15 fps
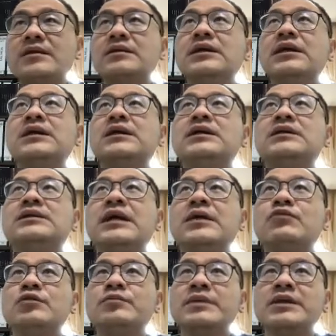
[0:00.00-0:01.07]
That
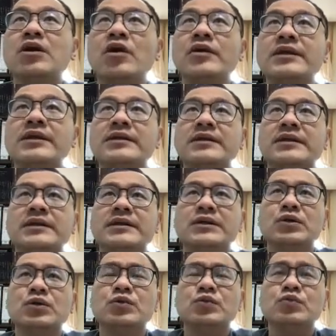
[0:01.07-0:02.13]
would be on
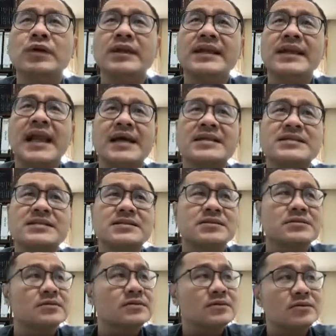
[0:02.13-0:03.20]
the one last
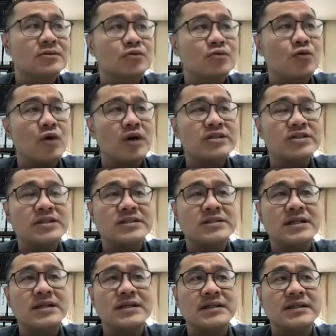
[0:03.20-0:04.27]
questions
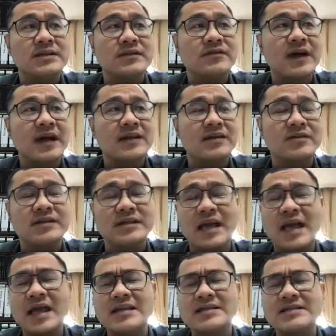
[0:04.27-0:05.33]
in the final
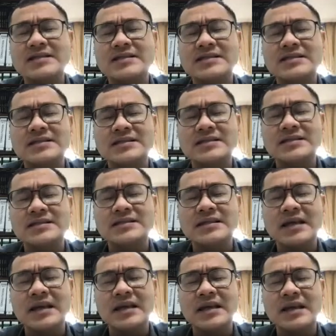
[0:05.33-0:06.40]
is,
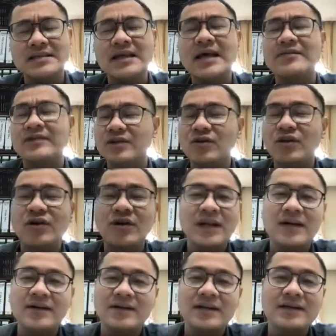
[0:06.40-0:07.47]
as I recall,
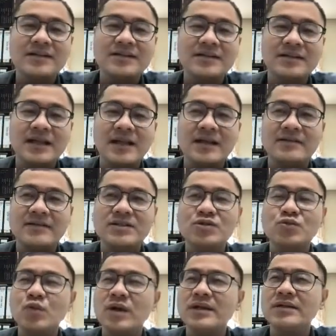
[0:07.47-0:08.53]
right, there is
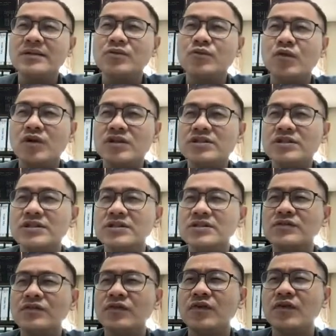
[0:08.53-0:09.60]
one questions
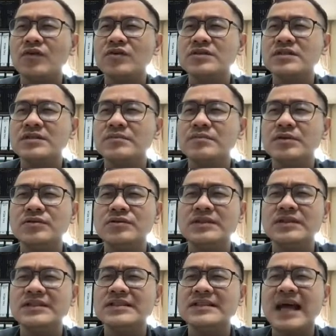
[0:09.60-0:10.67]
for simple
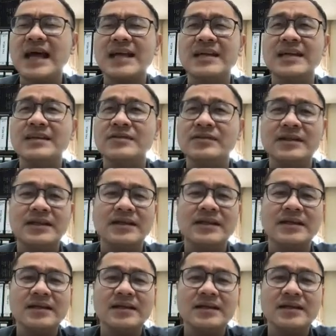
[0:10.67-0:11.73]
design only,
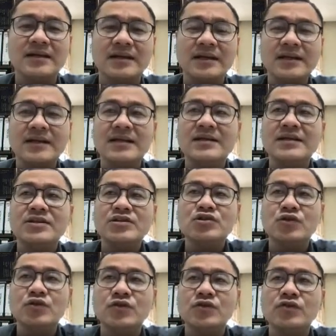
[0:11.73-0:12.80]
okay?
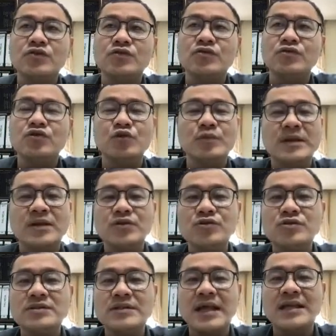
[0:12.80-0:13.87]
So you may
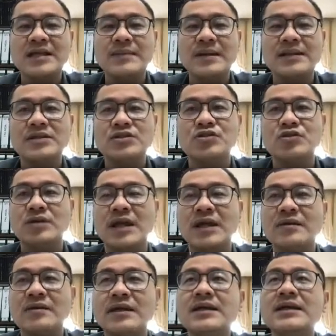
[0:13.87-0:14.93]
use any methods you
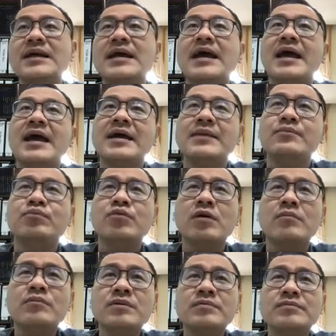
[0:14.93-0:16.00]
like, okay? And
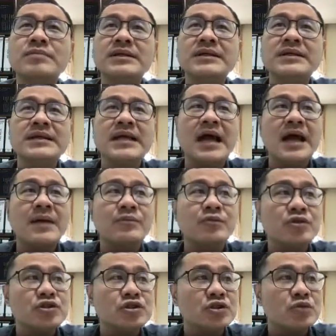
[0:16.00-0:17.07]
probably, I'm
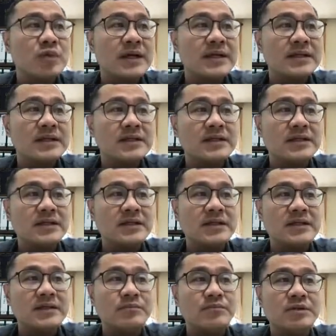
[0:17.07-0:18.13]
not sure whether
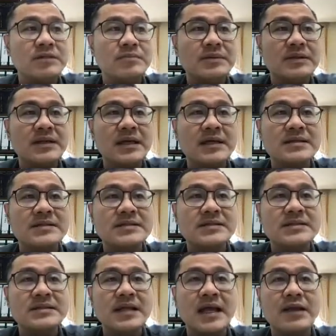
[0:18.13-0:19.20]
the BPS
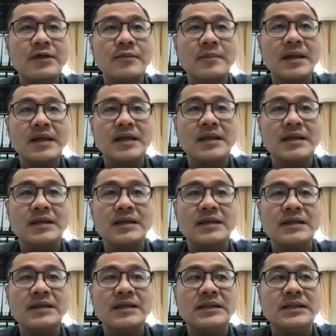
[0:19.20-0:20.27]
site
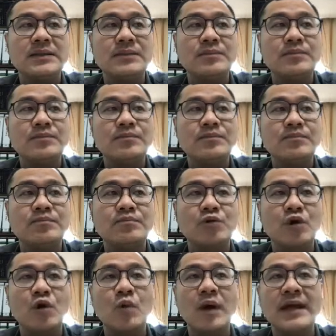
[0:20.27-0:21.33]
may
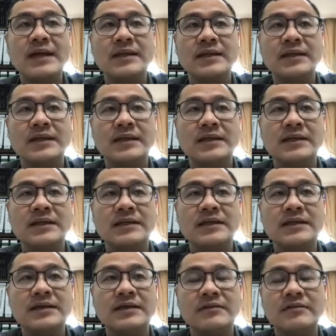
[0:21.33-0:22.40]
provide the
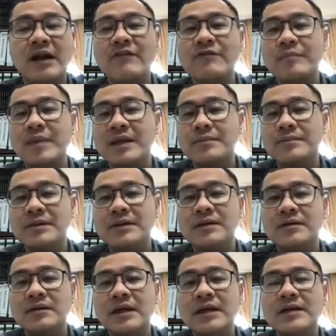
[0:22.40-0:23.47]
graph paper,
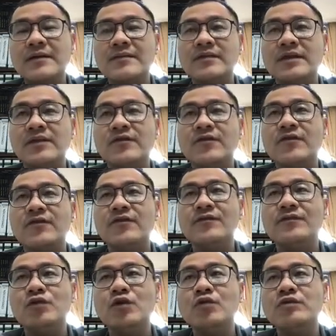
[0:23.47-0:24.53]
okay? If
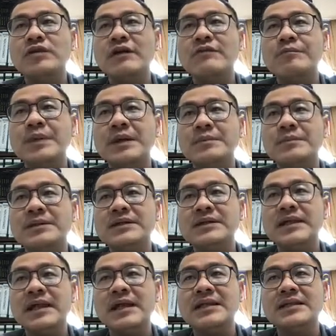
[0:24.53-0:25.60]
no graph paper,
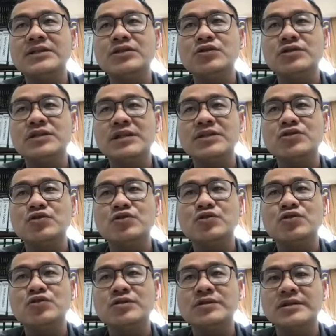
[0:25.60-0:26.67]
then you just
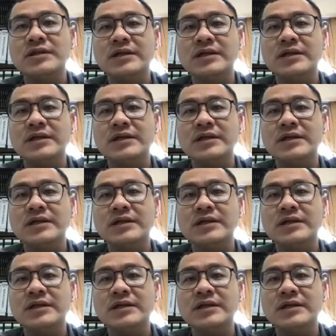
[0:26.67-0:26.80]
use